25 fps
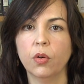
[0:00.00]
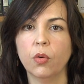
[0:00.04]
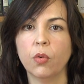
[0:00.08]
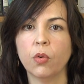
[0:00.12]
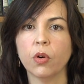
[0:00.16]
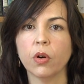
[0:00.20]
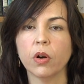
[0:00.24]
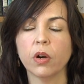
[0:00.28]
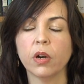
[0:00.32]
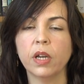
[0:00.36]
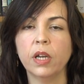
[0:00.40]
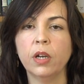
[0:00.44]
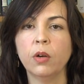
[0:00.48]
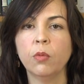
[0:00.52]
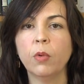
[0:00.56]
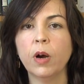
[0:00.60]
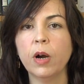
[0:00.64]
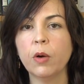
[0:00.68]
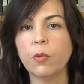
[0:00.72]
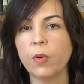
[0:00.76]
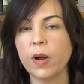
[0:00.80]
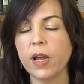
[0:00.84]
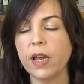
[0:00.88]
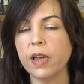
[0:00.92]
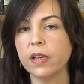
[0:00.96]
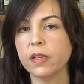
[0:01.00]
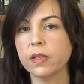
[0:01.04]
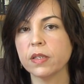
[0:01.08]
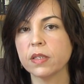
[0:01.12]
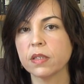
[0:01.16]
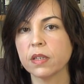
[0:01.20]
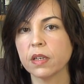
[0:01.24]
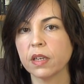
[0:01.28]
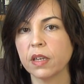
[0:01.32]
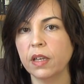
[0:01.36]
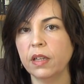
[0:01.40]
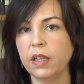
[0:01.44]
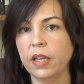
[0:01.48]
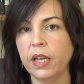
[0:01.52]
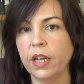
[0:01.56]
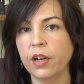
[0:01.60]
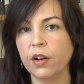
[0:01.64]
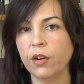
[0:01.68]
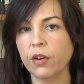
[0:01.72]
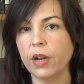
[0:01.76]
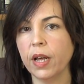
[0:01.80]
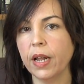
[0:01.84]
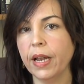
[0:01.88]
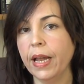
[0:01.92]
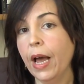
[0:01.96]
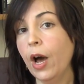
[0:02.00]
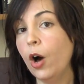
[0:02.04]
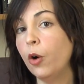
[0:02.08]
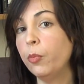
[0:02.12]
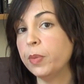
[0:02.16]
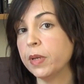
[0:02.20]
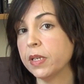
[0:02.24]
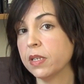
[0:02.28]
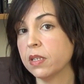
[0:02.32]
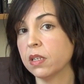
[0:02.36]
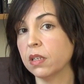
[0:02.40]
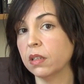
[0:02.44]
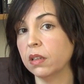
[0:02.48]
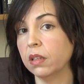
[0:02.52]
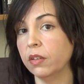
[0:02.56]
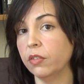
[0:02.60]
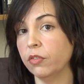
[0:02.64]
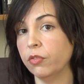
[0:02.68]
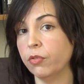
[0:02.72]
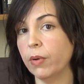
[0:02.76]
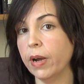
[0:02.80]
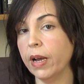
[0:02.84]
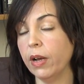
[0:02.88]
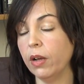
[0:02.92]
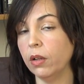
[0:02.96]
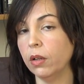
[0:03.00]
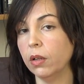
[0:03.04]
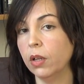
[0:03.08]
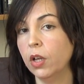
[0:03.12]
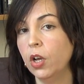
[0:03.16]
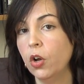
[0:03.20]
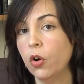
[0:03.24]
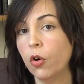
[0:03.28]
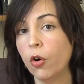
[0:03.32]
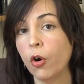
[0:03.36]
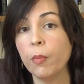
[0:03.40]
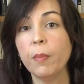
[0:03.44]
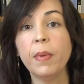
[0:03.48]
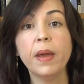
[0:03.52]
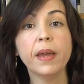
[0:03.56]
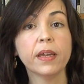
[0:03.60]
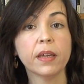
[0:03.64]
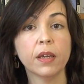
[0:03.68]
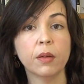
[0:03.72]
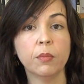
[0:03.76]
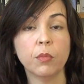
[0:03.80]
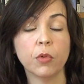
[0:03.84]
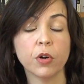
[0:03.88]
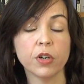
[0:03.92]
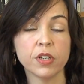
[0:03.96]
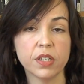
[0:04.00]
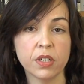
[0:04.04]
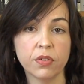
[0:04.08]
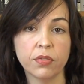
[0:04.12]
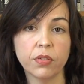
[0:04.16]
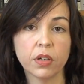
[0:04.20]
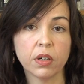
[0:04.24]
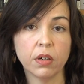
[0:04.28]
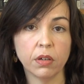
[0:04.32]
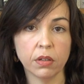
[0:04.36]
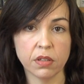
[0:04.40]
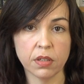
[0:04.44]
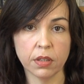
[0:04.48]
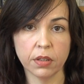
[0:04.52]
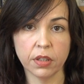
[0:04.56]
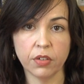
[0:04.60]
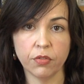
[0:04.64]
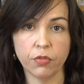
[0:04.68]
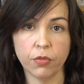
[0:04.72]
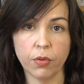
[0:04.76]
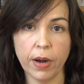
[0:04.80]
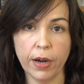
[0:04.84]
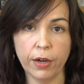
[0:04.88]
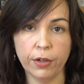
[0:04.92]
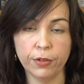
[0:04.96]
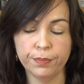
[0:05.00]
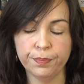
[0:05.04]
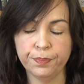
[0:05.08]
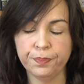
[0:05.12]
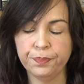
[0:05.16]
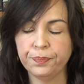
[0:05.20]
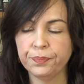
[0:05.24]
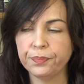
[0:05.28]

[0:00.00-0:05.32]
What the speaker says: Or in what ways can the internet help us to live well or make it more difficult to live well?